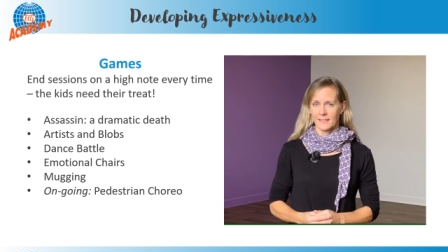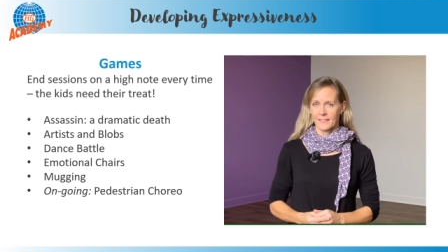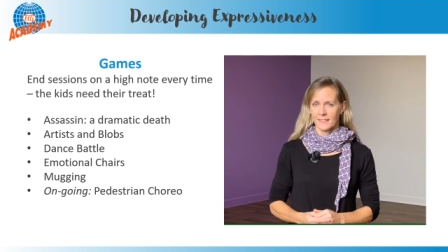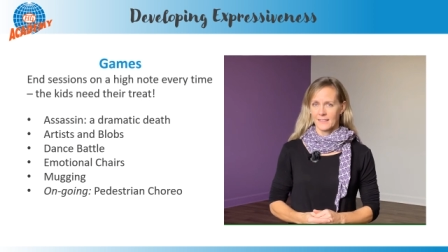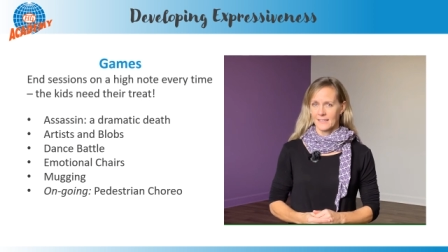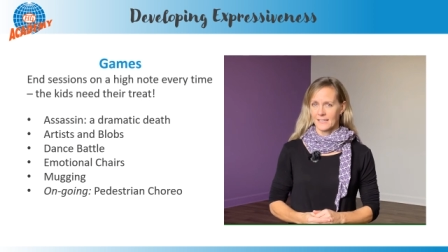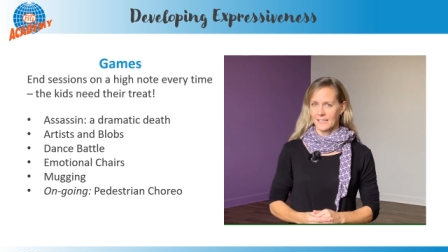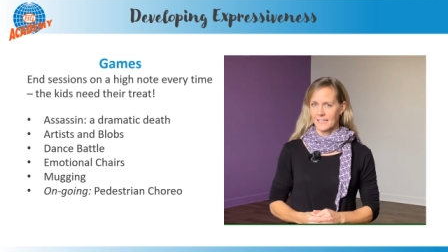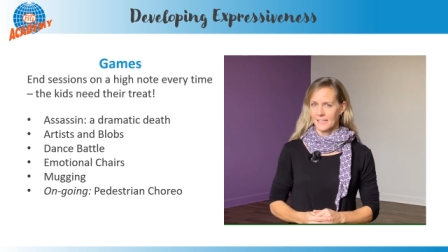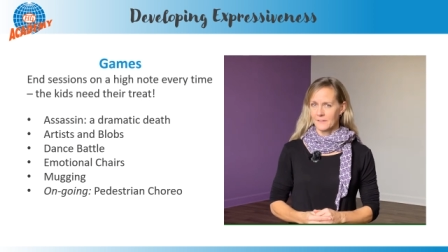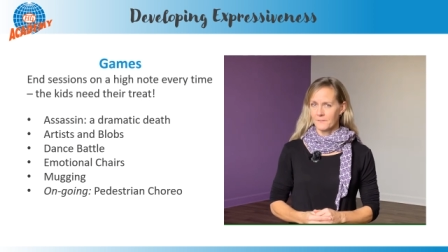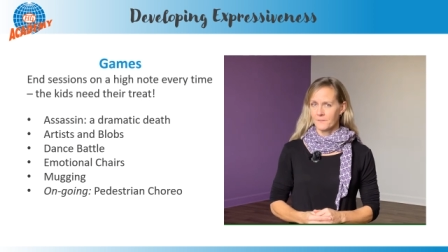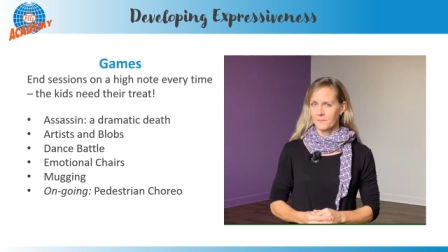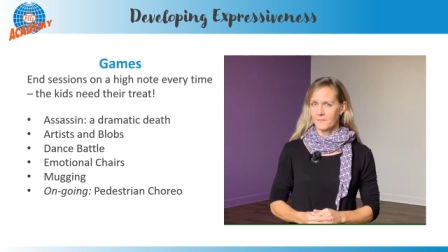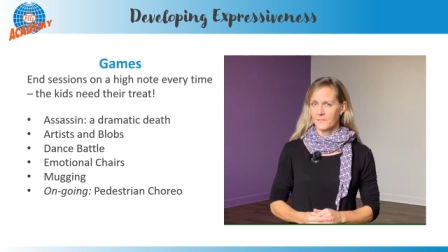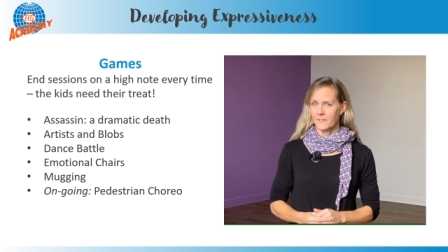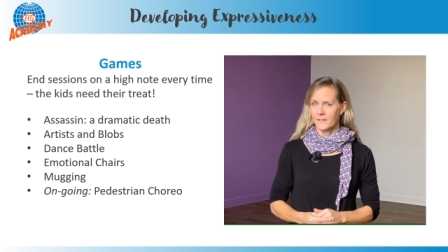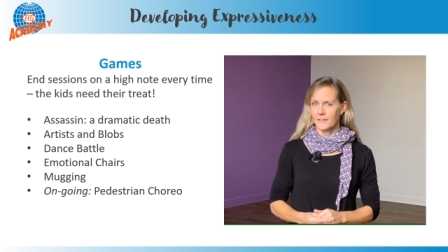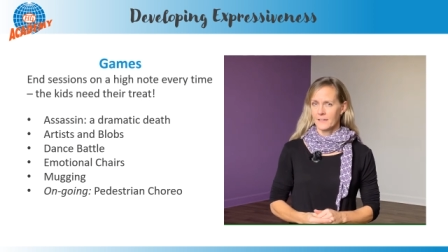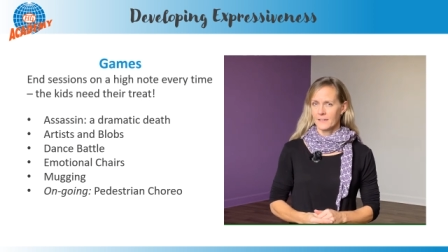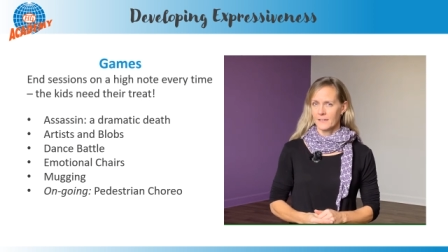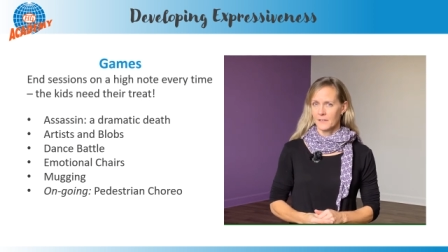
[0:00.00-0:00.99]
If
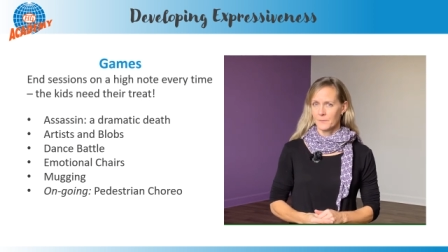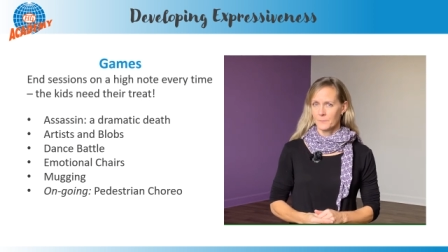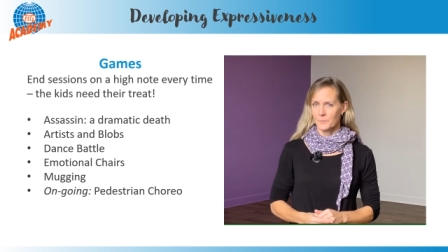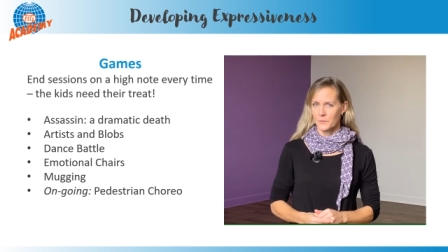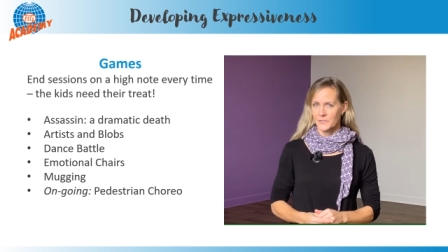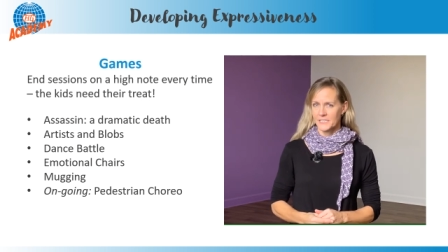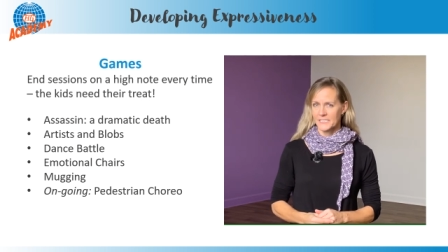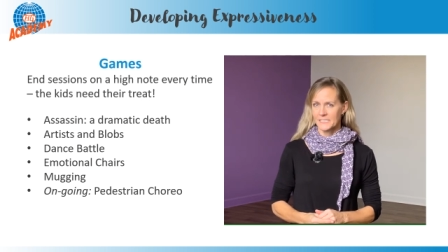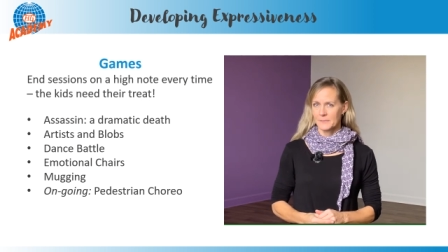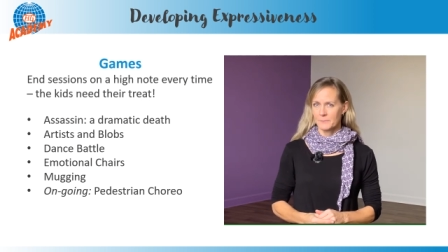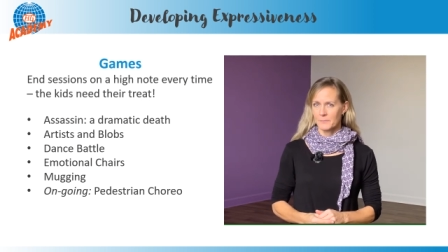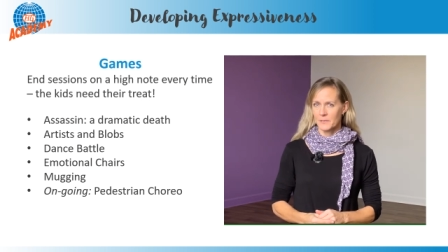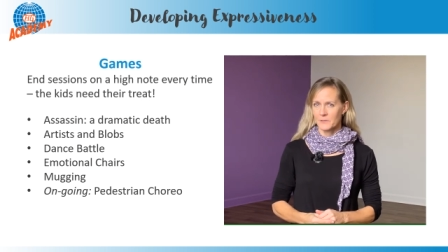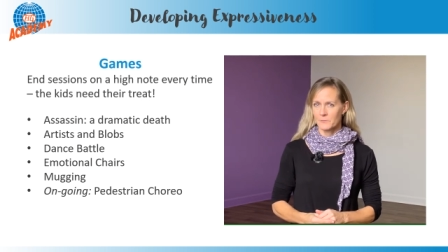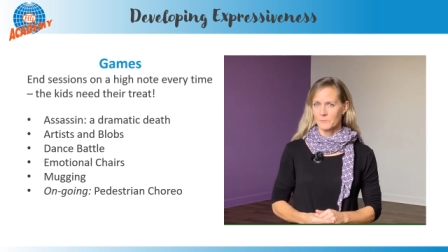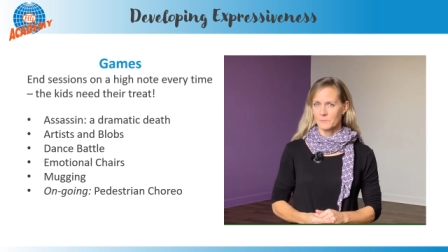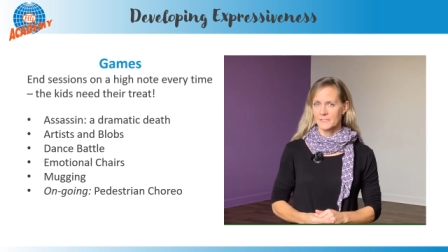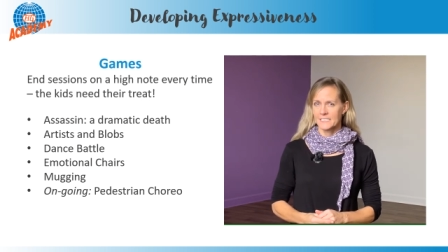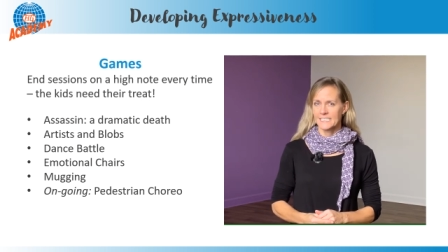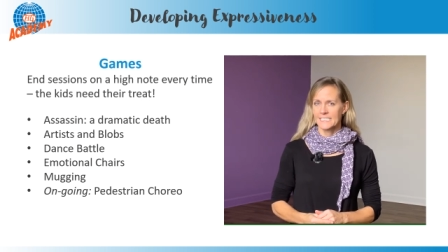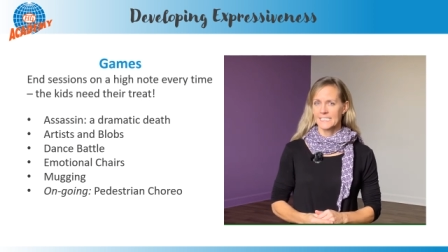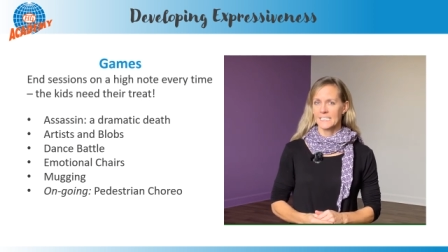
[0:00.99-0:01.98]
a participant
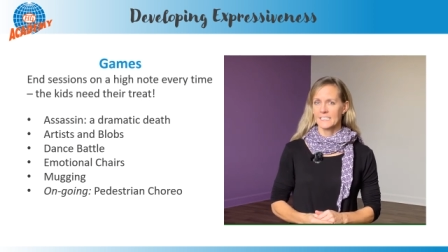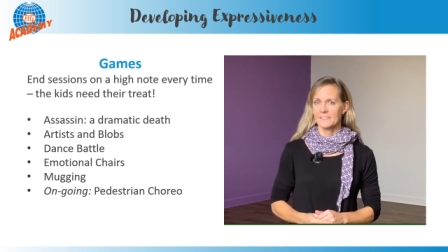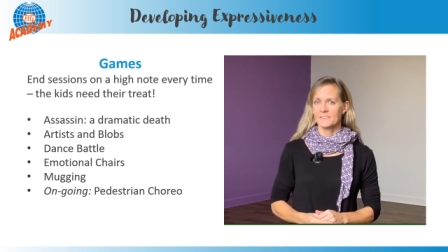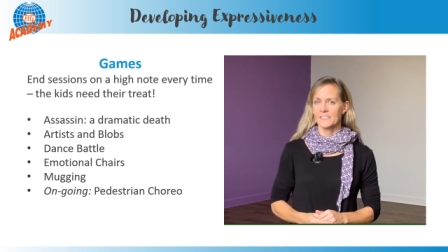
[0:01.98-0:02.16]
receives